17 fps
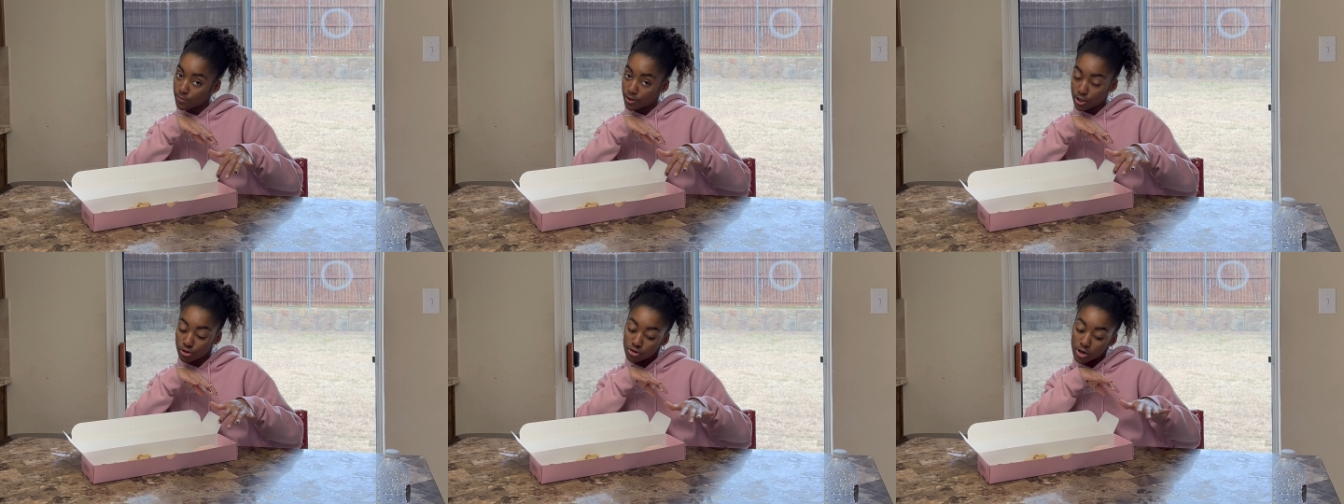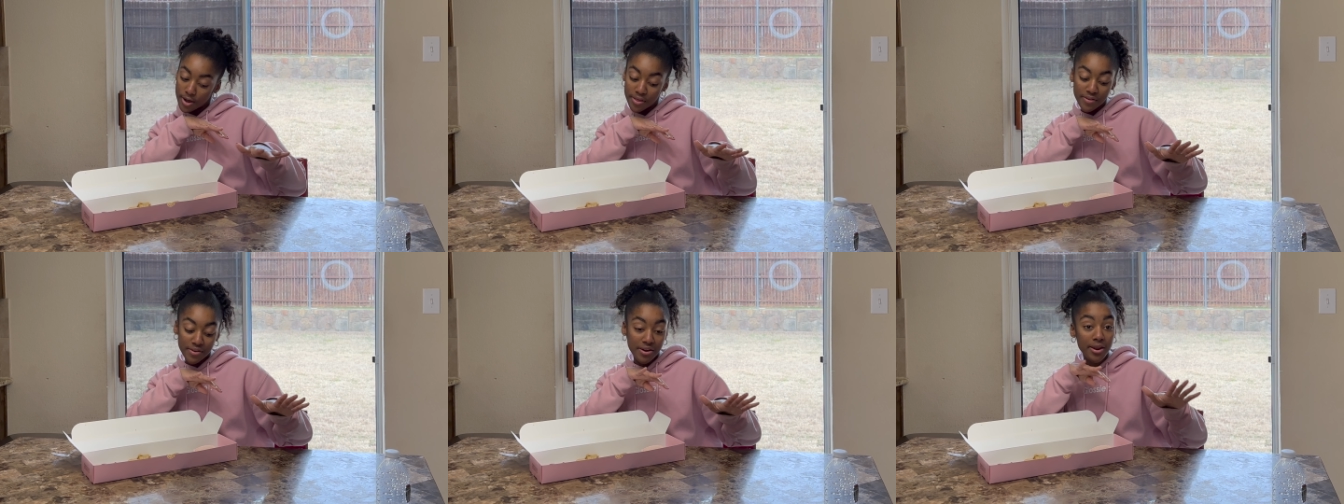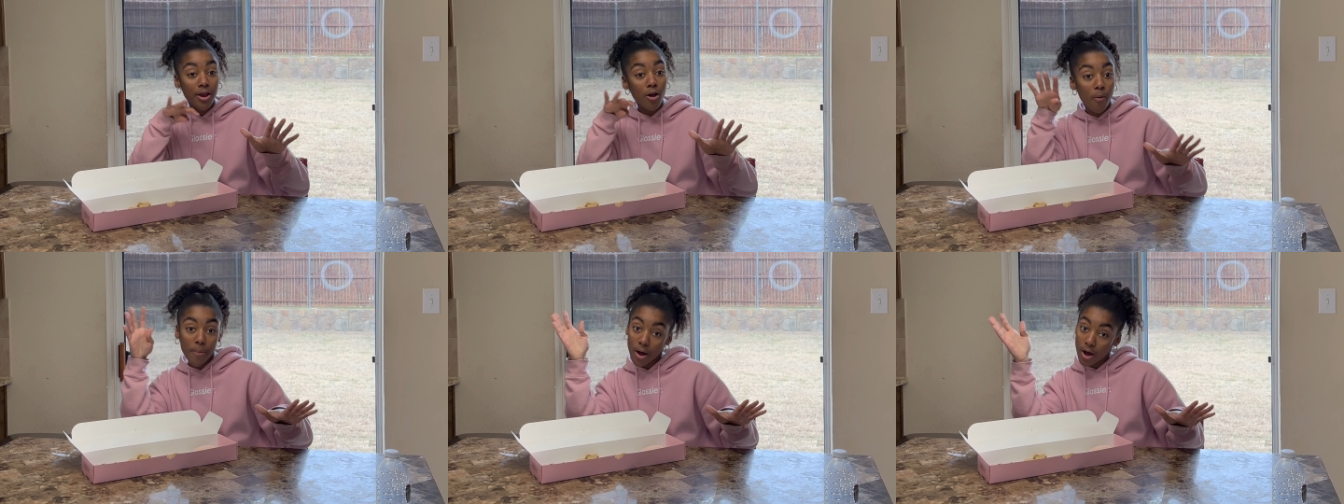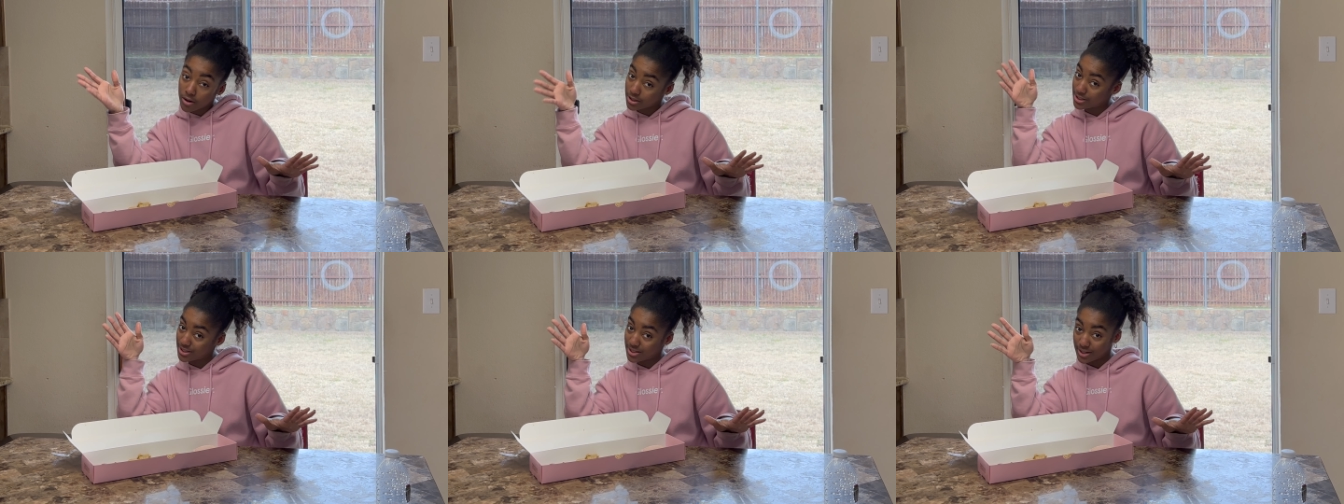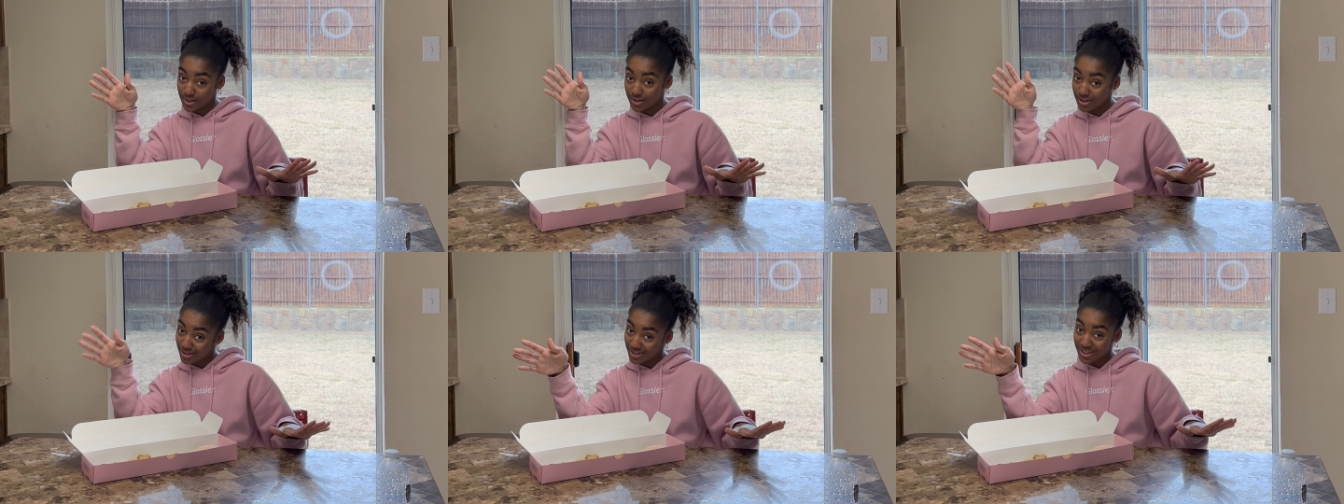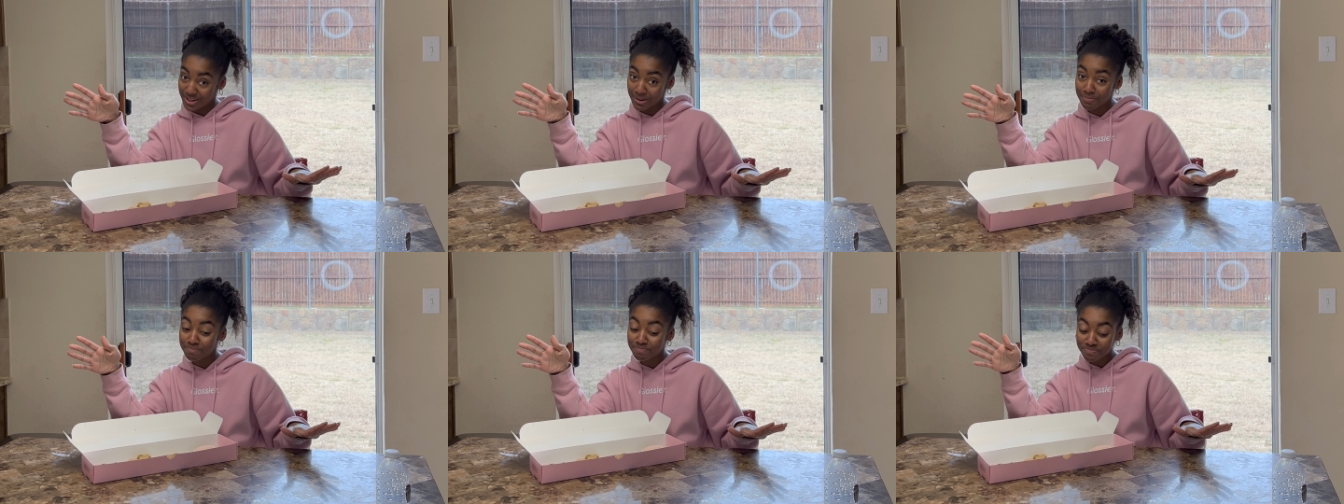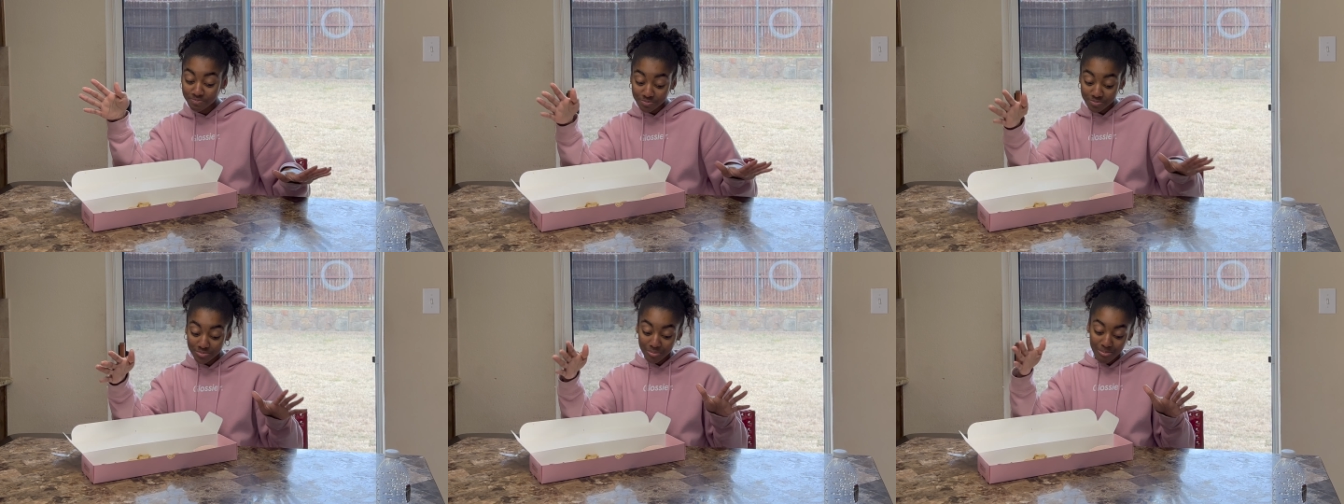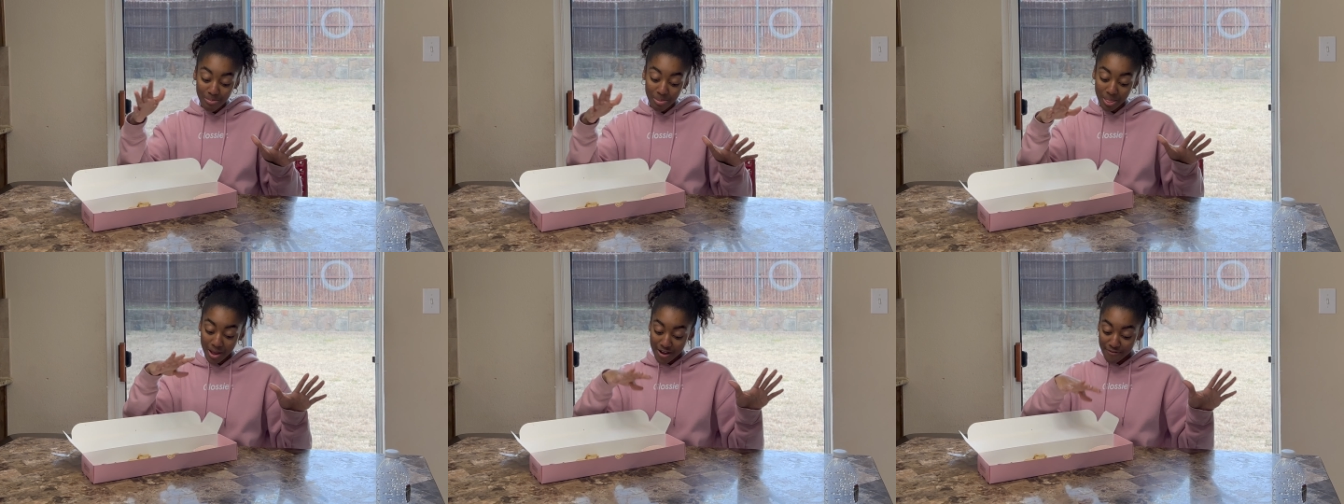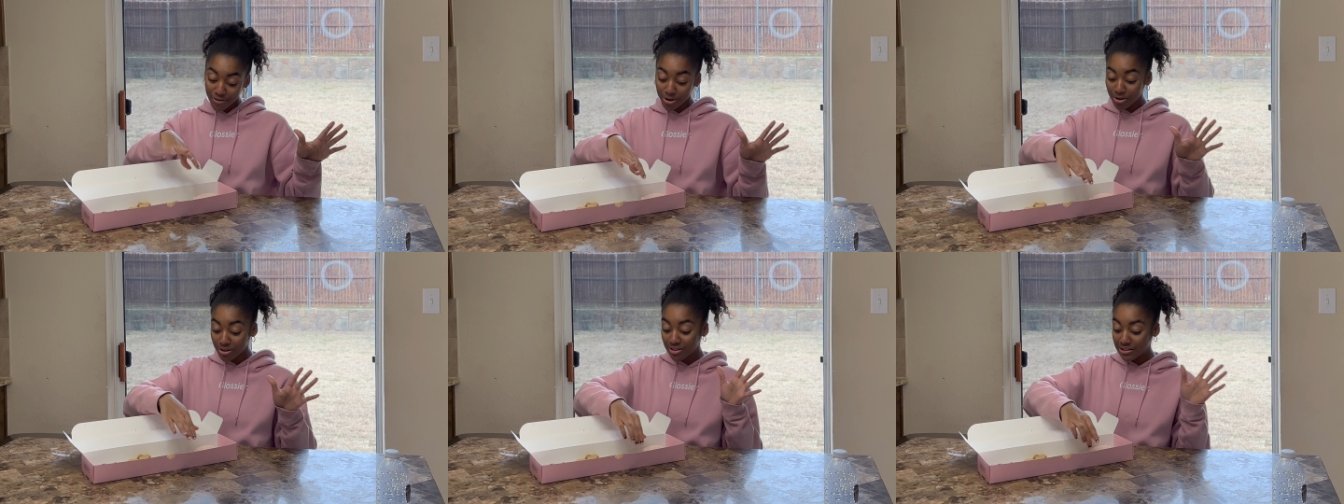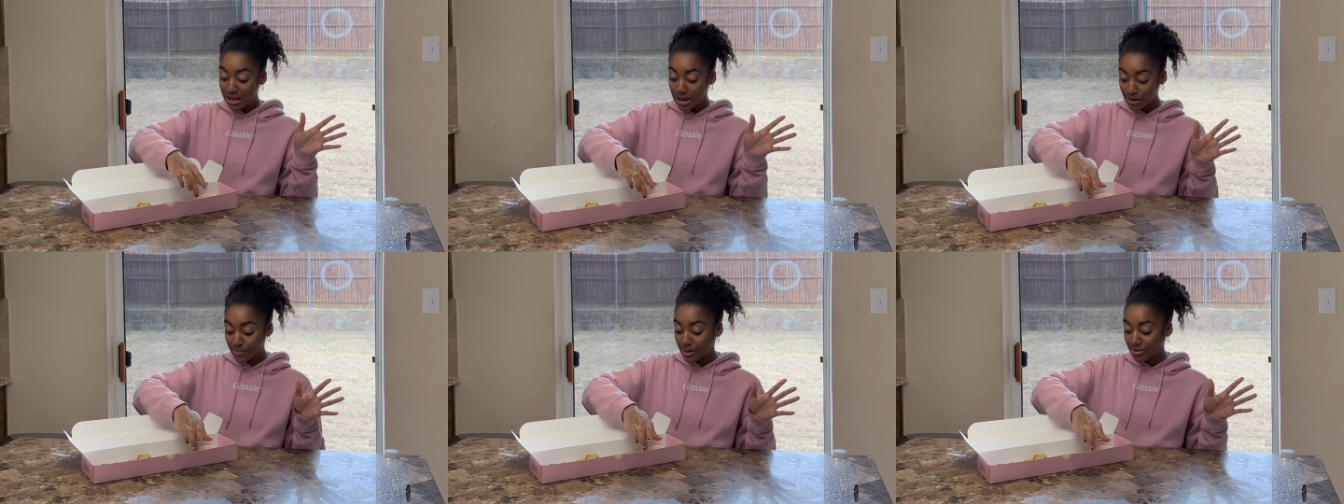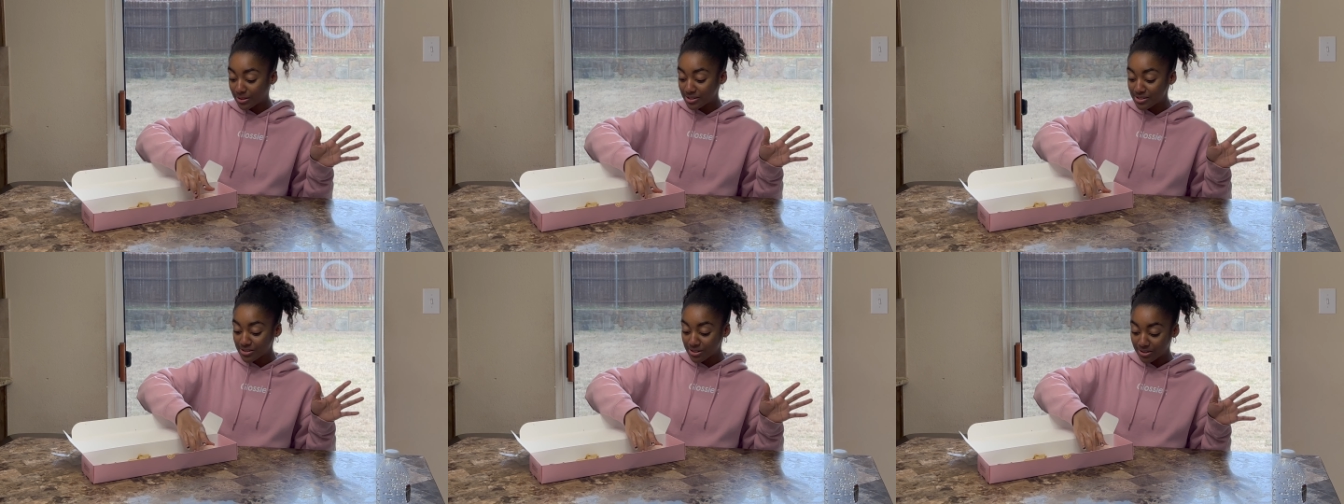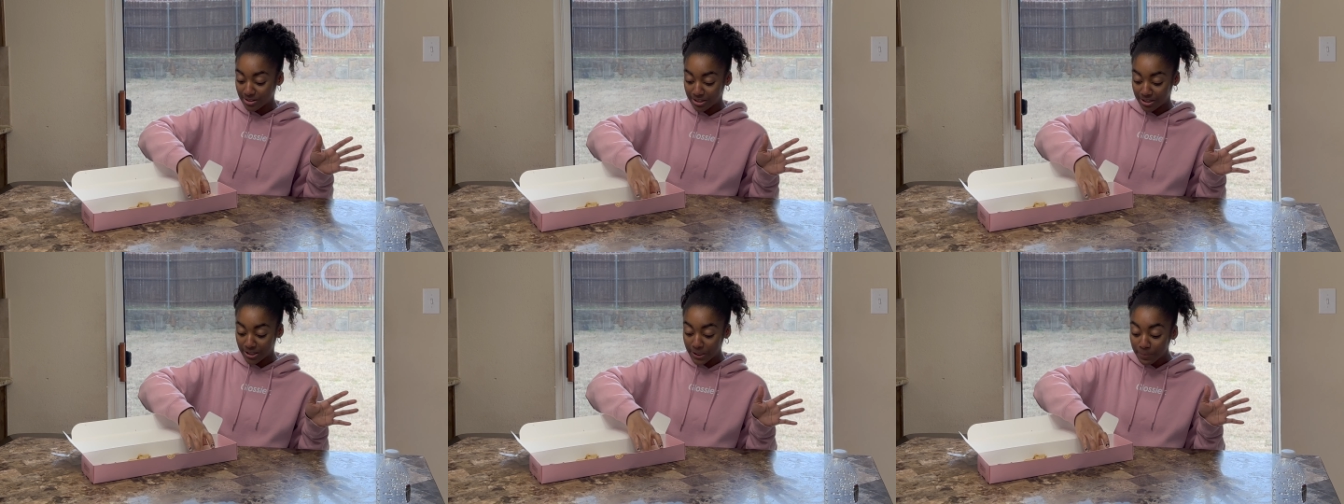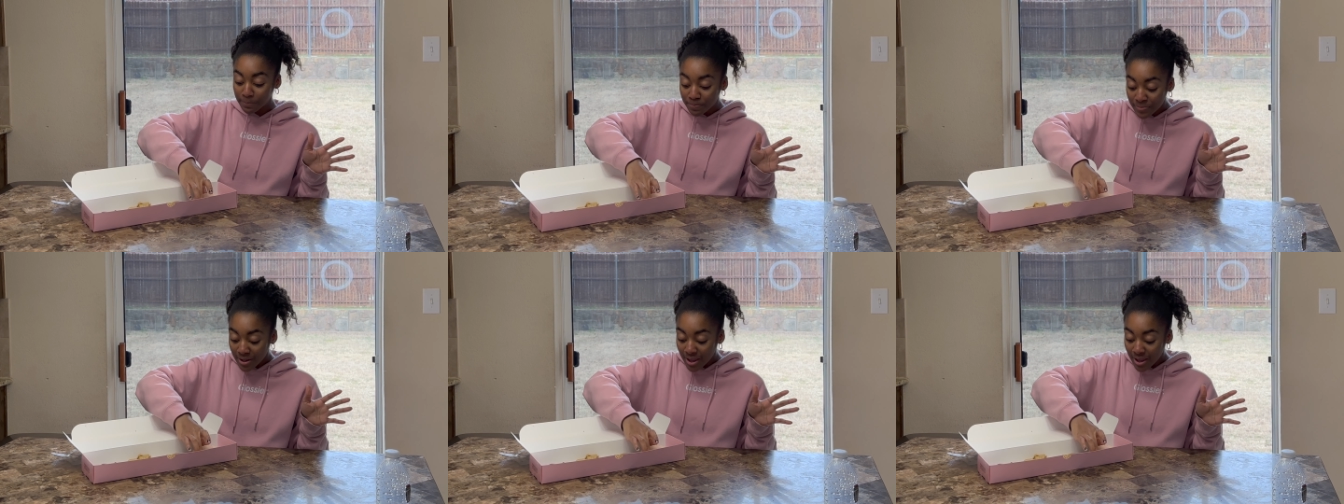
I'm gonna try the Neapolitan cookie. I've heard a lot about this cookie,